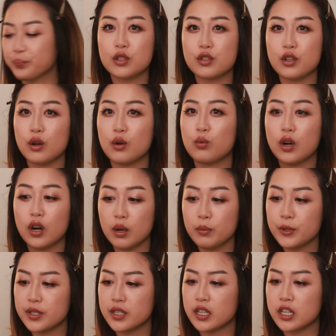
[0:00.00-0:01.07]
So we're
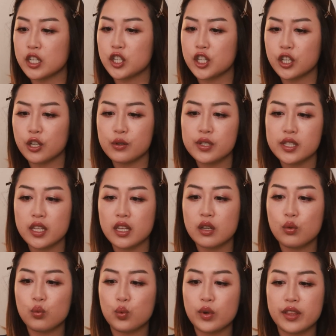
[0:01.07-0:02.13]
almost done. She goes
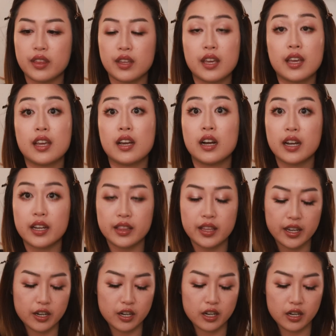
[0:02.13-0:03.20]
in with a
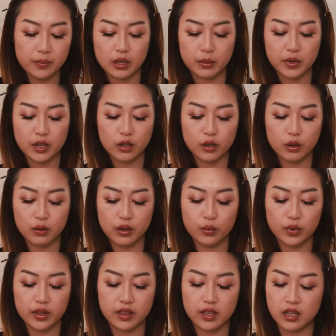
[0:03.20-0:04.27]
highlighter. So I'm gonna go
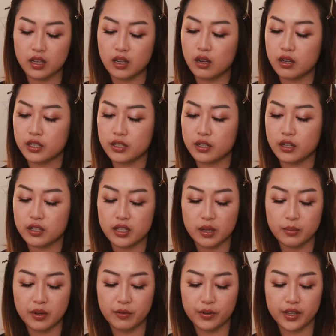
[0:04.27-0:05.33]
in with the
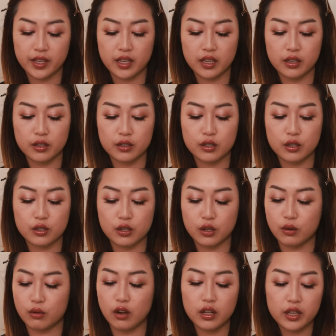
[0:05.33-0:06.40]
Anastasia Beverly Hills
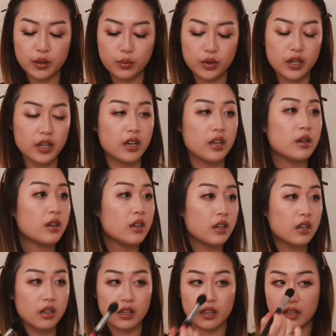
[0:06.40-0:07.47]
So Hollywood,
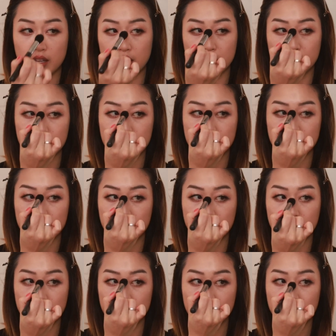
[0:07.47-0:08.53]
and just a
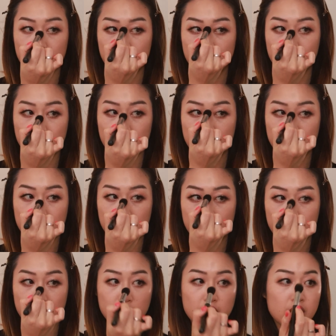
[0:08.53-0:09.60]
little bit right
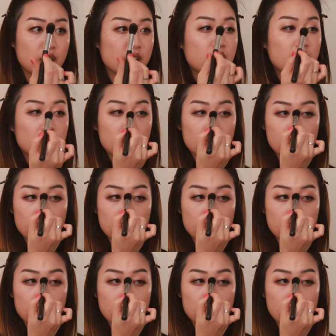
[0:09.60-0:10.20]
here.